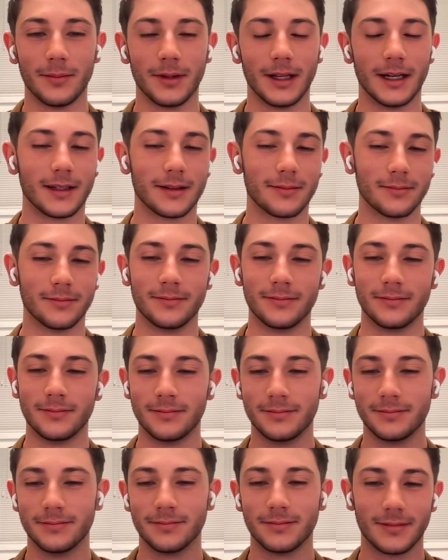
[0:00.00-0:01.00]
I'm like,
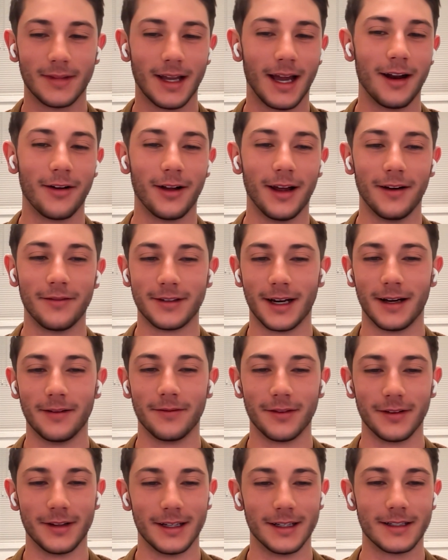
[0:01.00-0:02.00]
I don't have
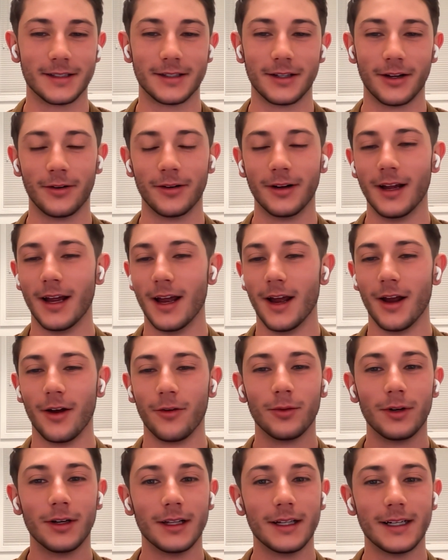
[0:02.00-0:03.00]
time for this. So
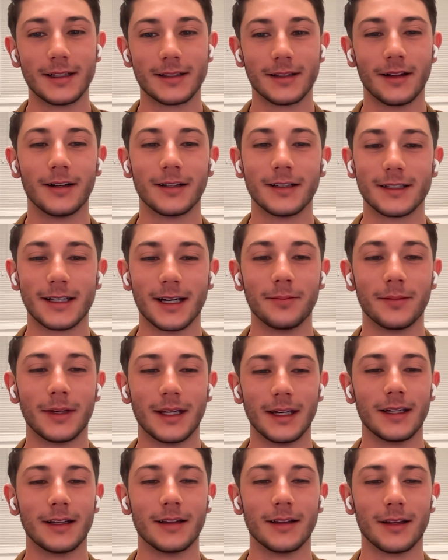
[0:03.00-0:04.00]
really, as long as I'm
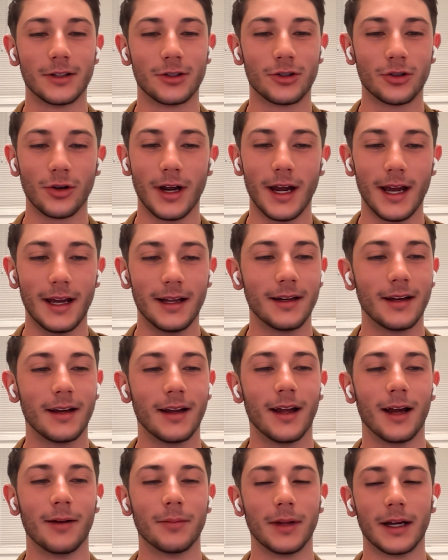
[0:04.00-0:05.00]
getting the tret,
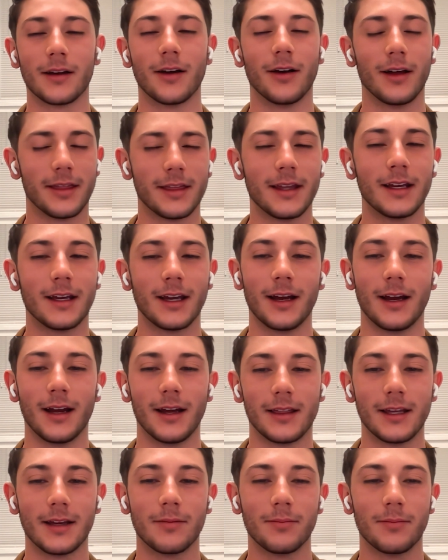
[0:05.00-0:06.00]
I'm like, I think
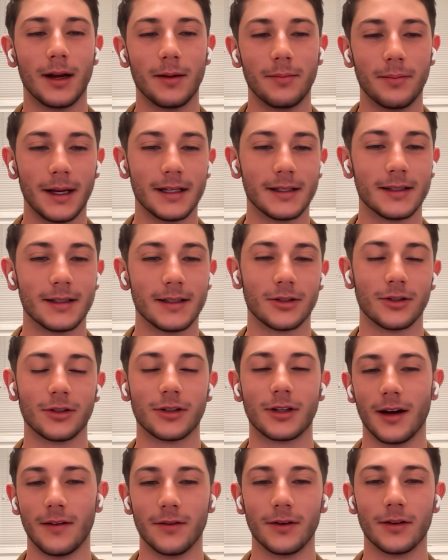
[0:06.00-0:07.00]
my bases are
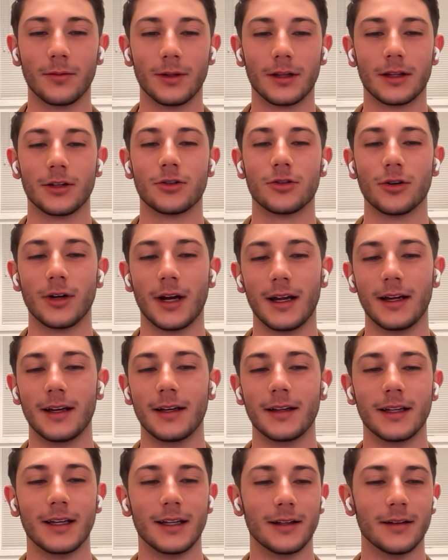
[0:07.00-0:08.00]
covered with the tret,
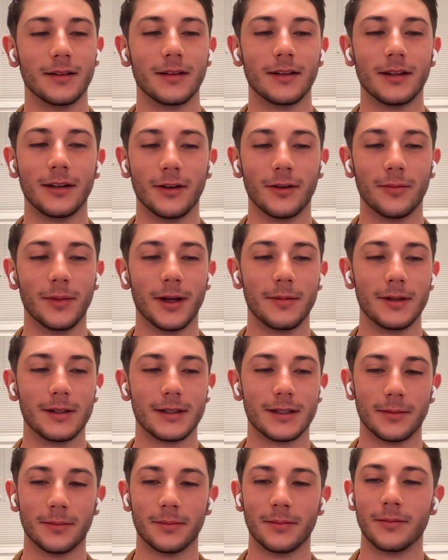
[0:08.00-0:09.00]
and then, maybe
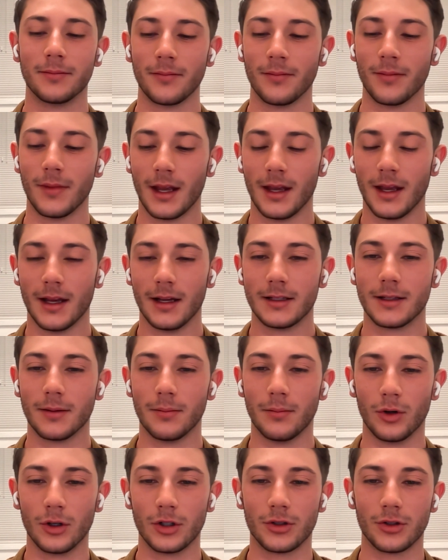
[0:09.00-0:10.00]
some
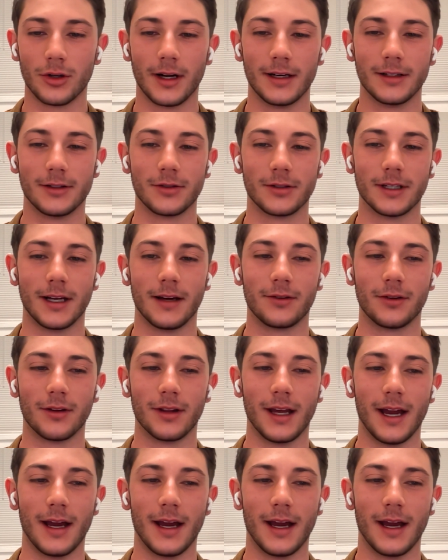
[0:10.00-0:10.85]
moisturizers after